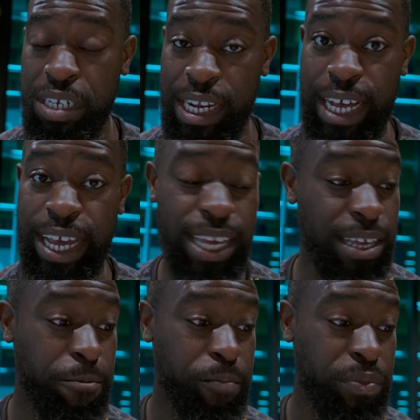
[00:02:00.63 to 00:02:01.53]

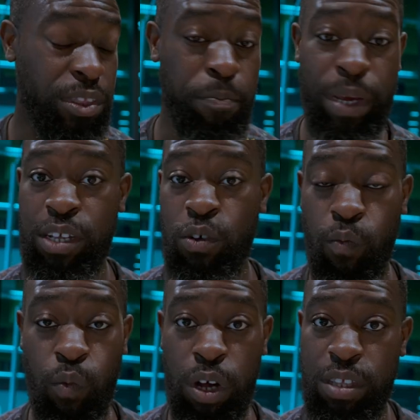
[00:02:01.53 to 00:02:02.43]
Like, depending
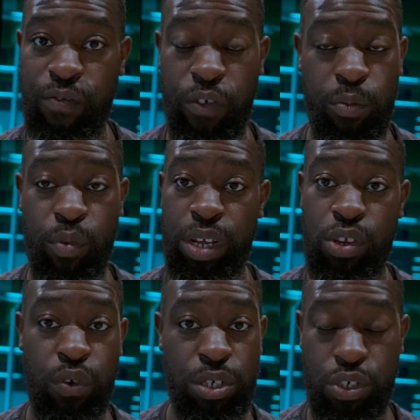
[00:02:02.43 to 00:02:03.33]
on what frame rate
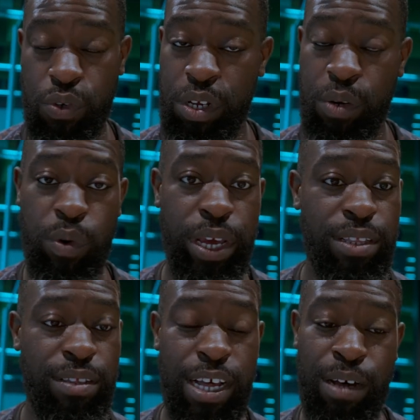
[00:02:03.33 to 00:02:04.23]
you're shooting
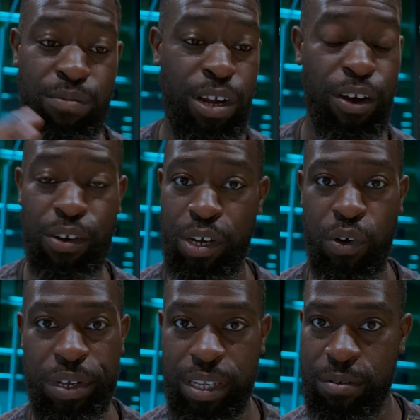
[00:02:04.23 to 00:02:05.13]
with, I'm not gonna
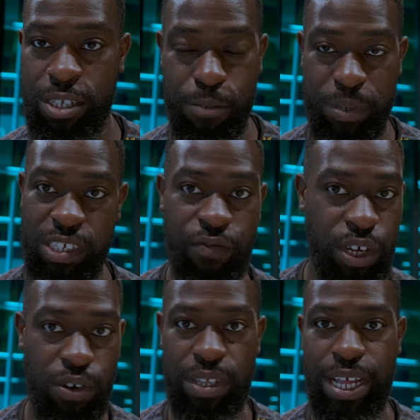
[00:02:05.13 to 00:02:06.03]
go in
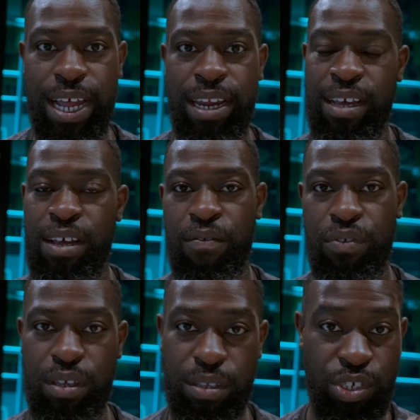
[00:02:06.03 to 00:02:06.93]
specific on that.
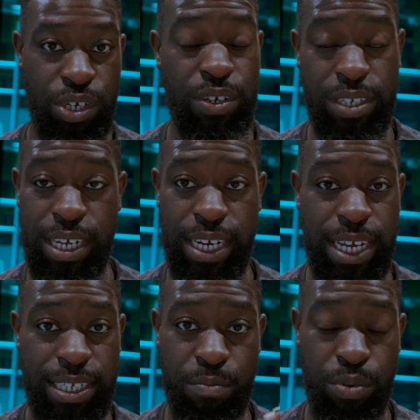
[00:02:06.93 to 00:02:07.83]
Gerald
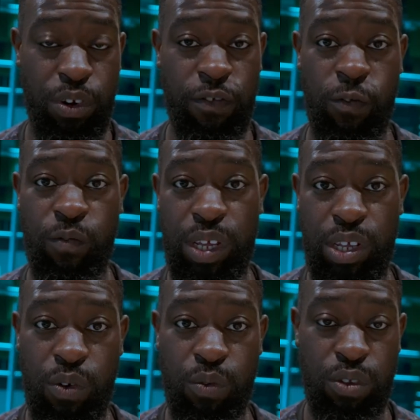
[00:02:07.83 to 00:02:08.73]
has a beautiful
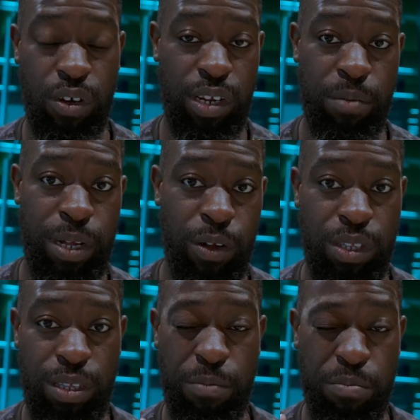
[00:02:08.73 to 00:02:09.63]
video talking about
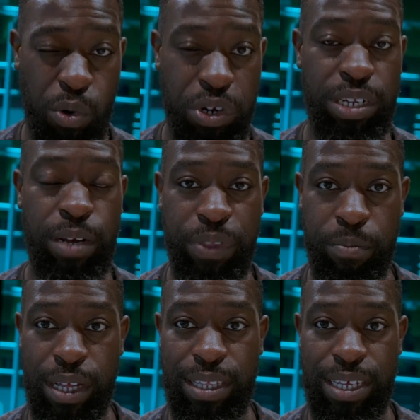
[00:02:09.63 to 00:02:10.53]
more in depth
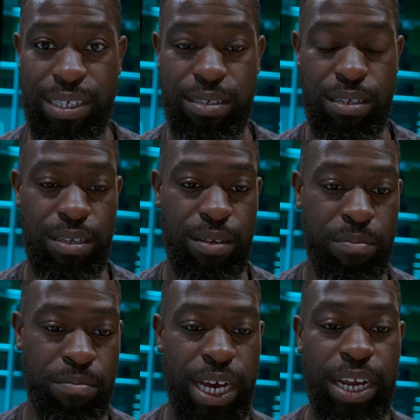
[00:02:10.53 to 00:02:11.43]
about this.
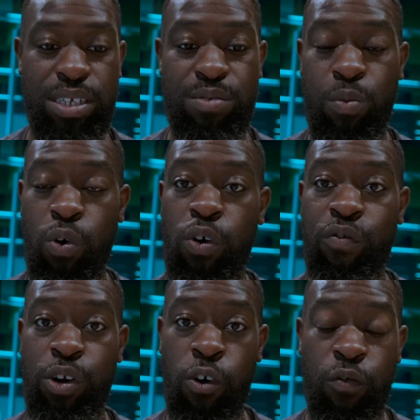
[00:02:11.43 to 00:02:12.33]
Mine is more of
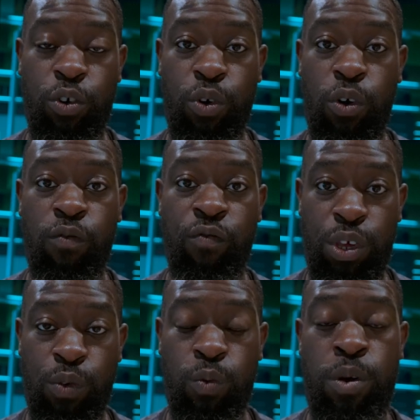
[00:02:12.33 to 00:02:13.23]
an overall
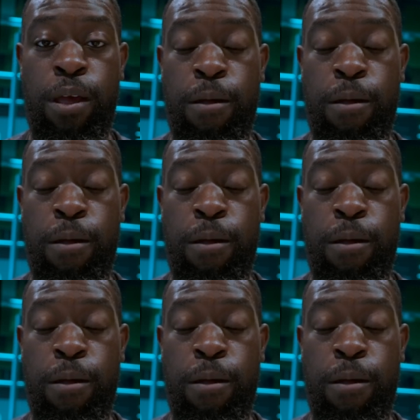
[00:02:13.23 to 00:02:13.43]
view.